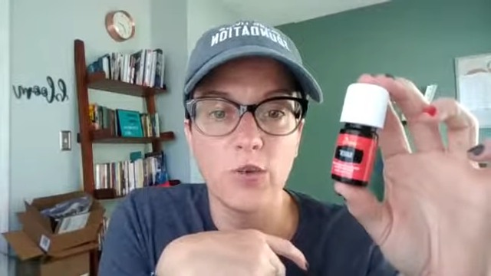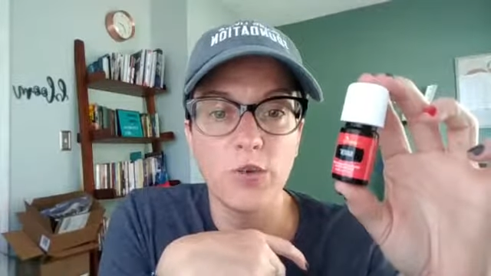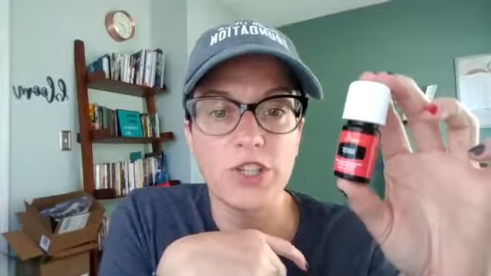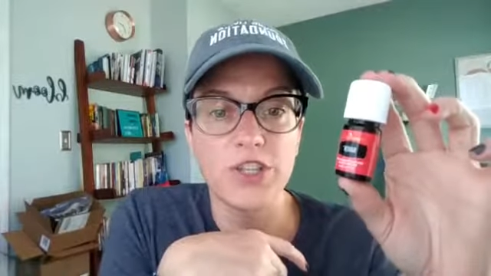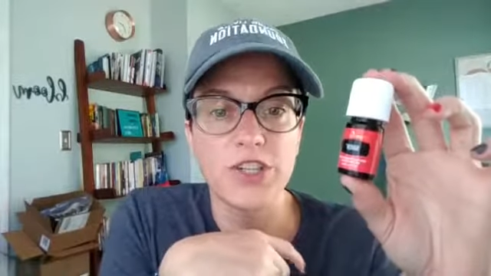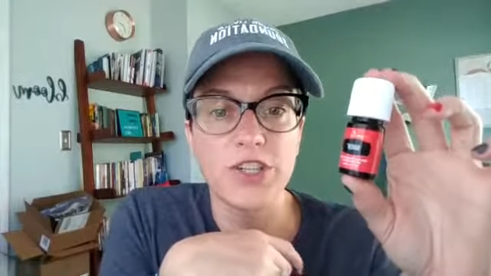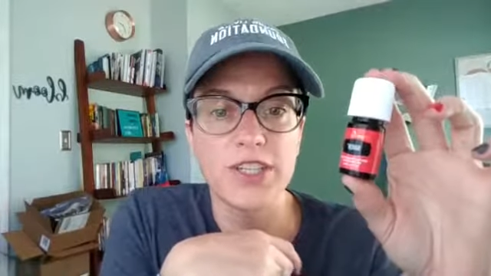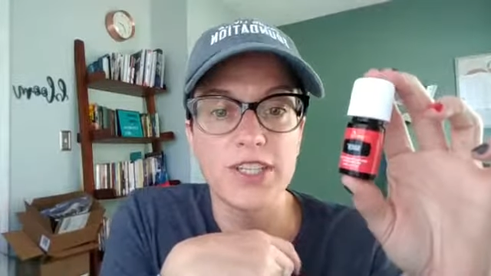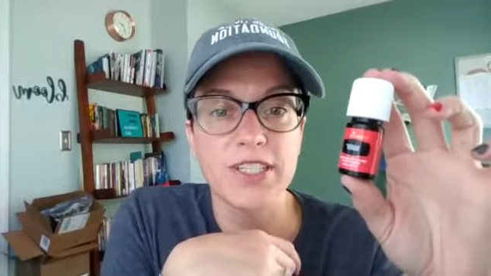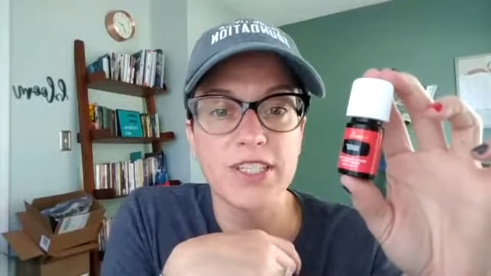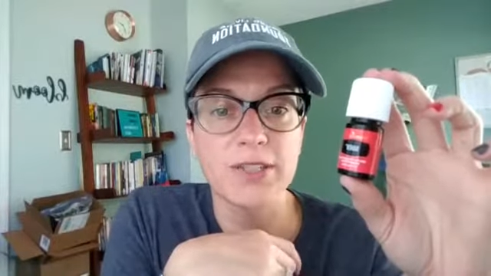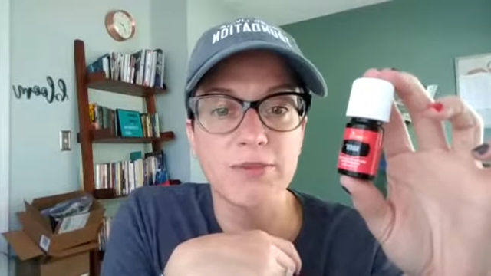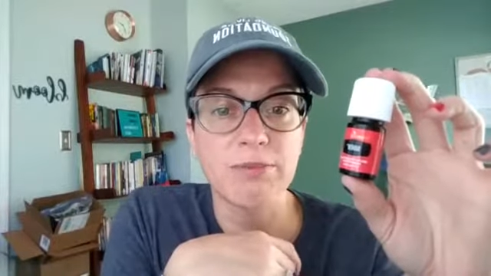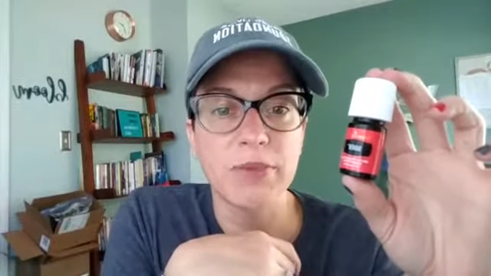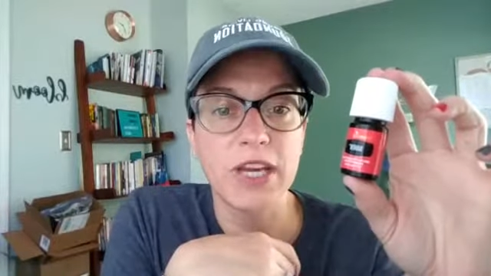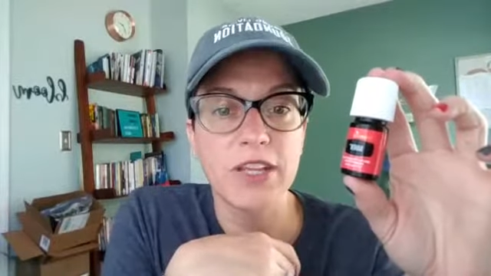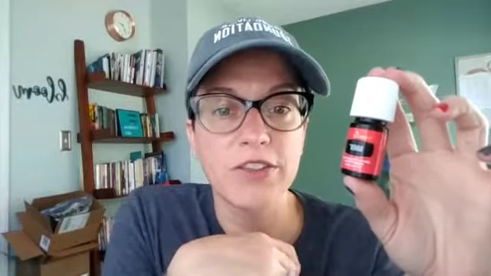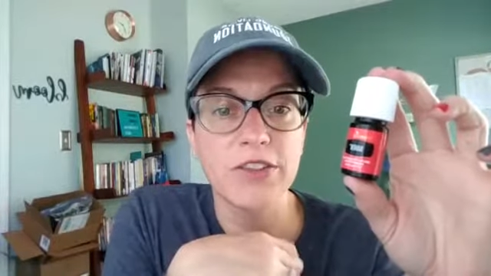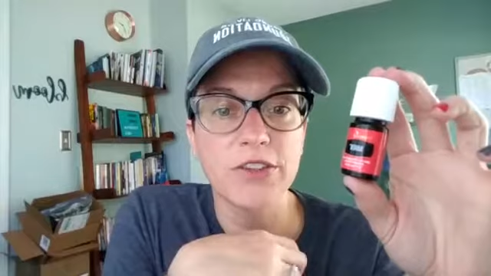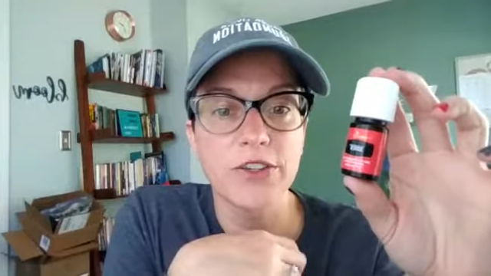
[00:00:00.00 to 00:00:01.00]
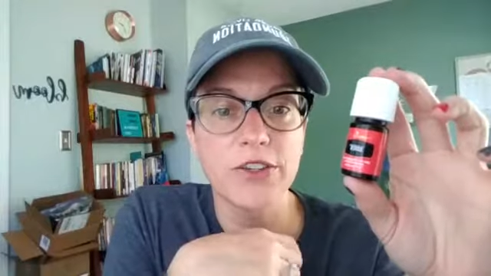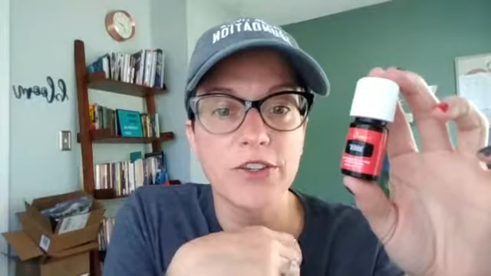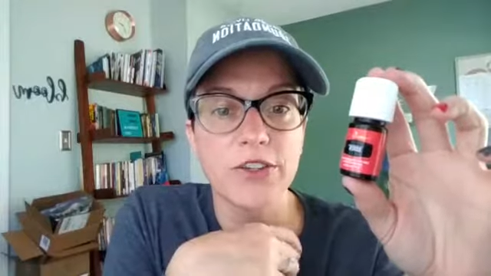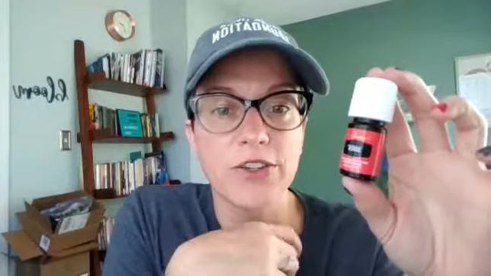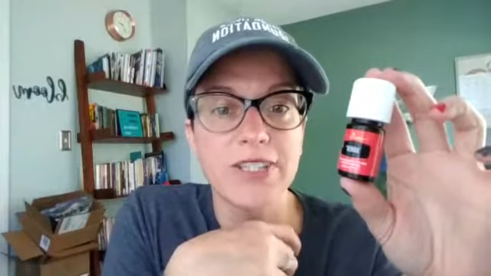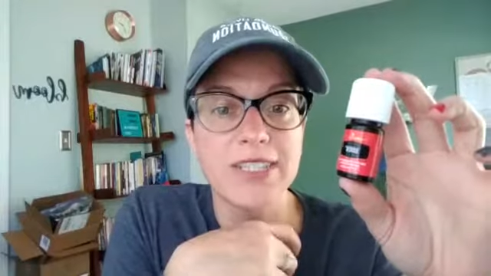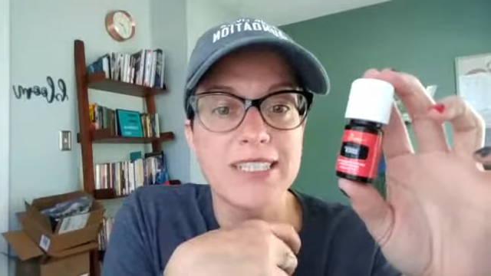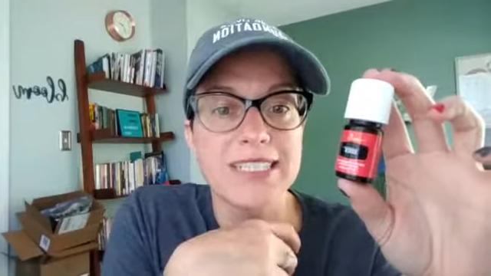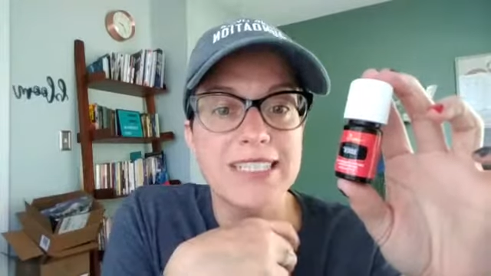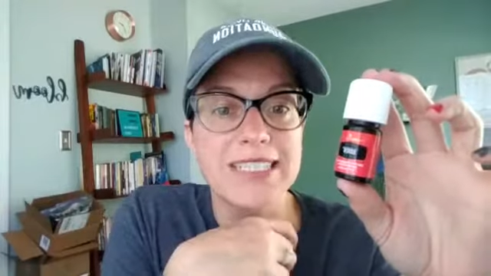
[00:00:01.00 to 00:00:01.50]
which is
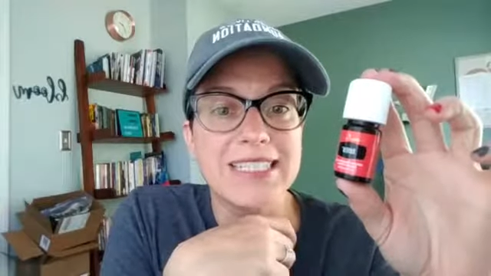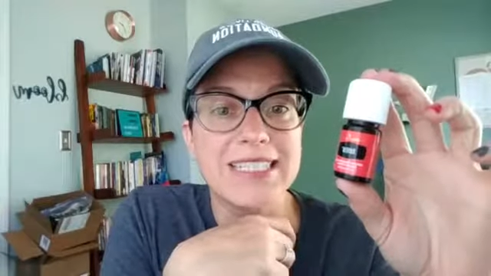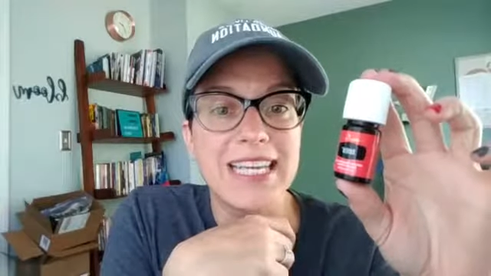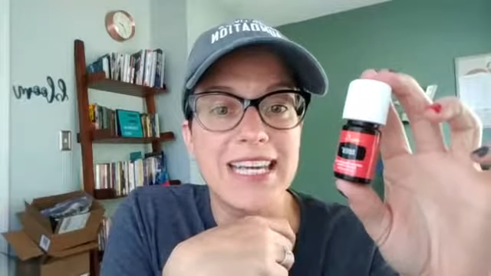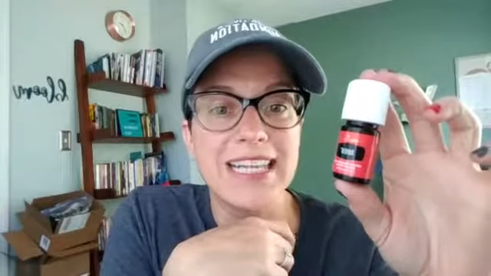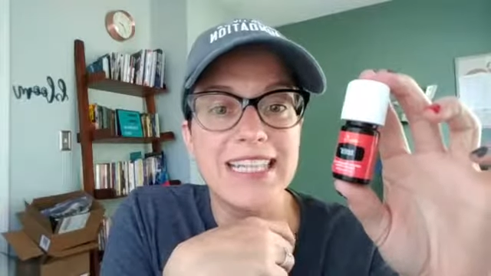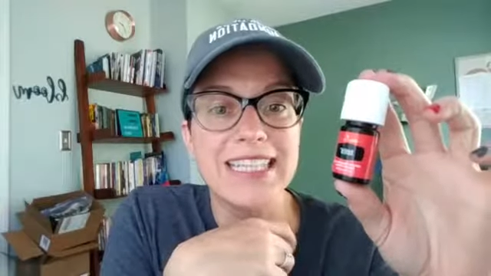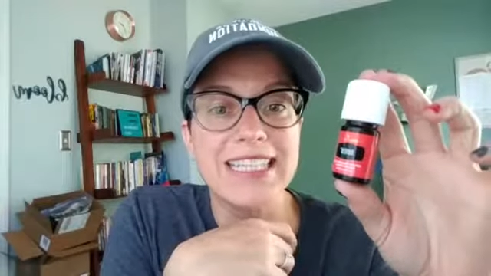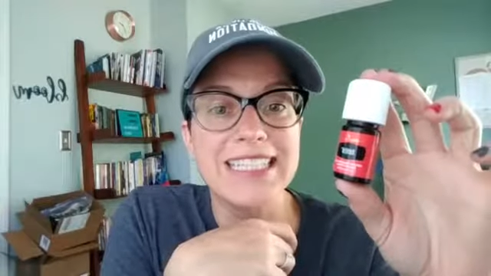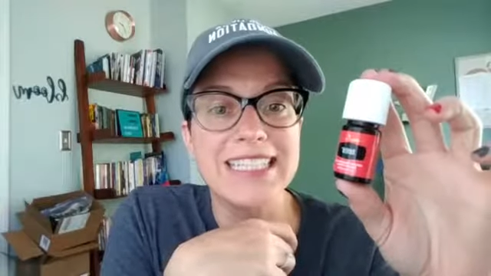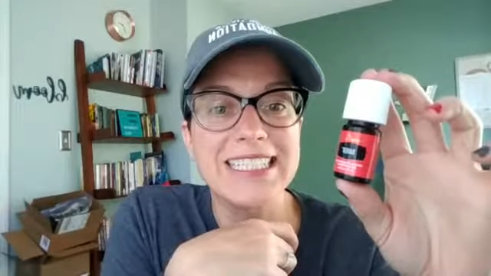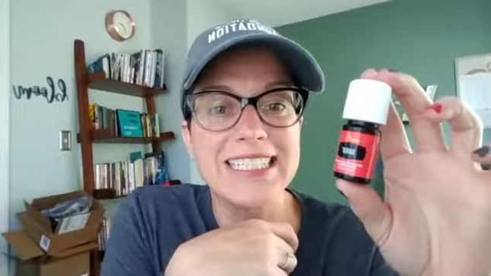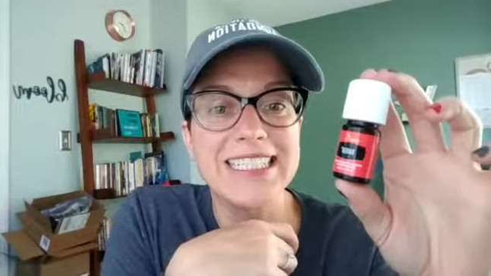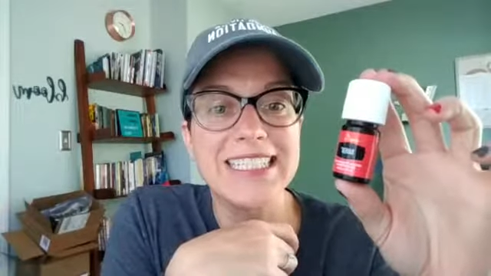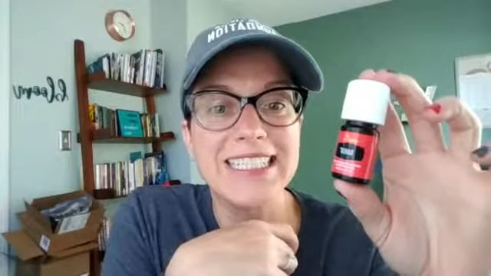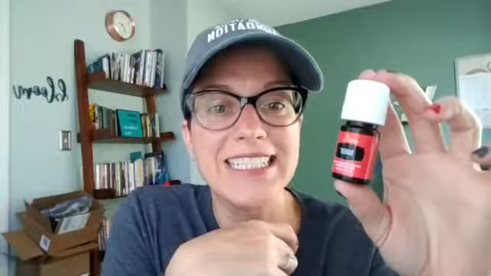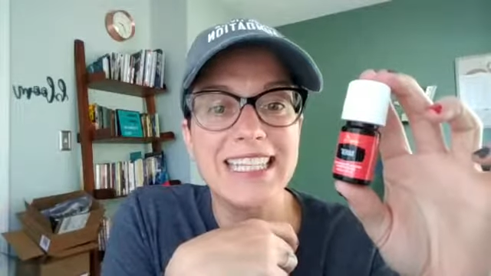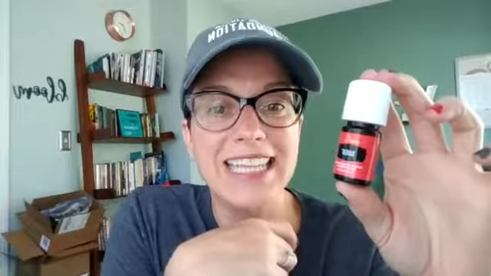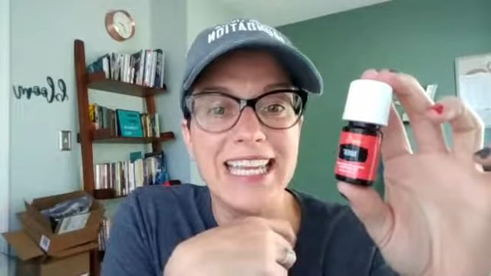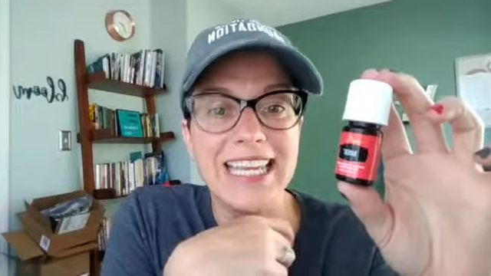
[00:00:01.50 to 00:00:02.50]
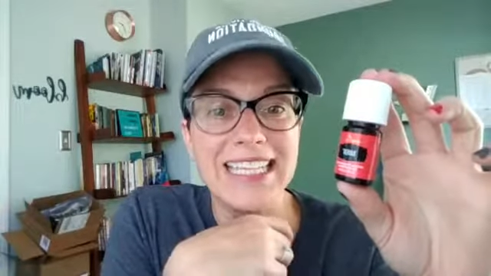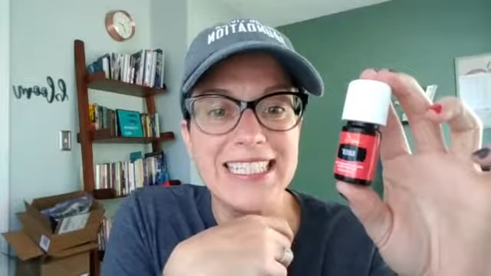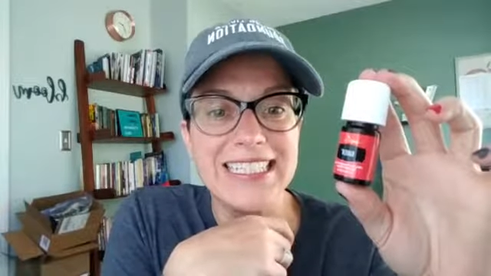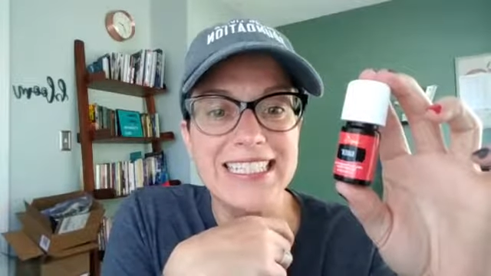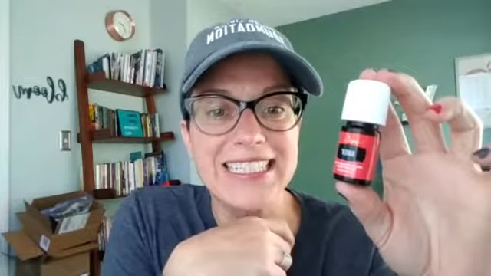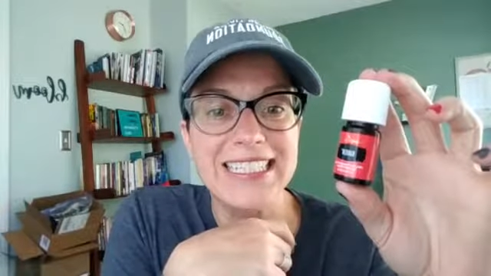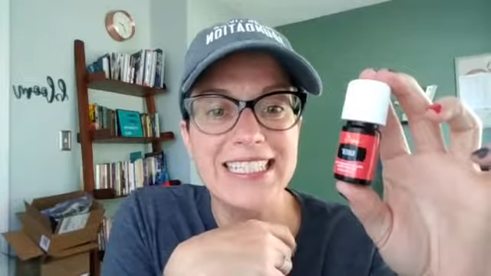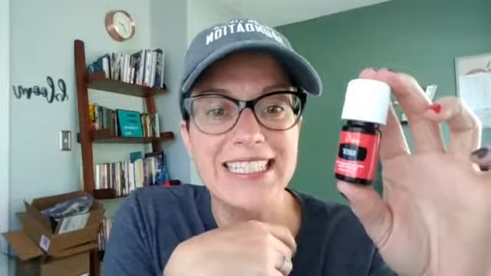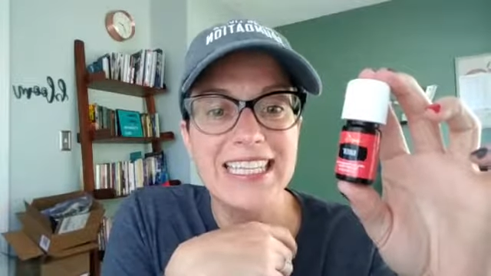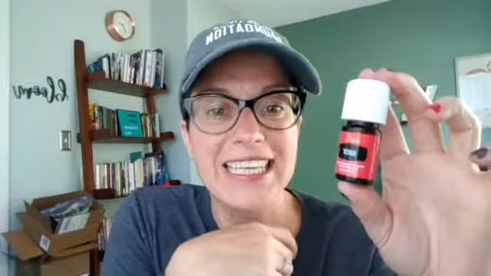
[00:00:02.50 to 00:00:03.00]
methyl
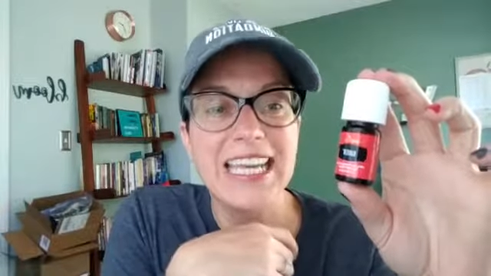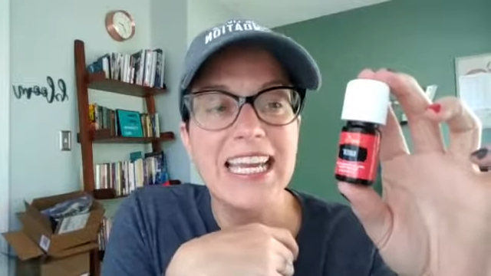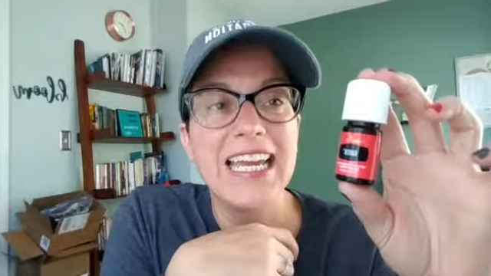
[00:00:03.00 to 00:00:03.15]
salicylate,